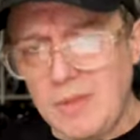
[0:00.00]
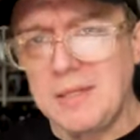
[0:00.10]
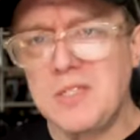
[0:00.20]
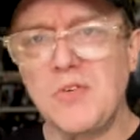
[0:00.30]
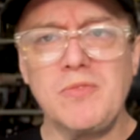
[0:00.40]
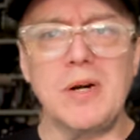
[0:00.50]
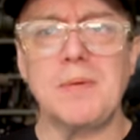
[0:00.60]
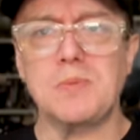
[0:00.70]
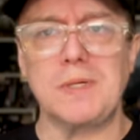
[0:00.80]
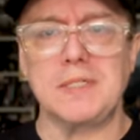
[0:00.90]
This film very
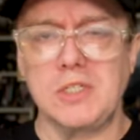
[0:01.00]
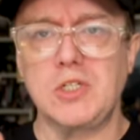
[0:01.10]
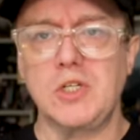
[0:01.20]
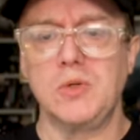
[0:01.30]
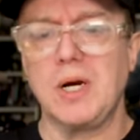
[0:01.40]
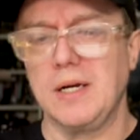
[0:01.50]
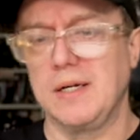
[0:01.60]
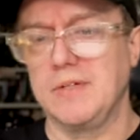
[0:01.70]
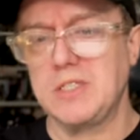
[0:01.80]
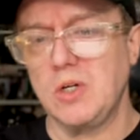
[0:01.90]
much splits into two kind
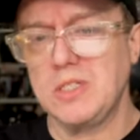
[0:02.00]
of, it's got,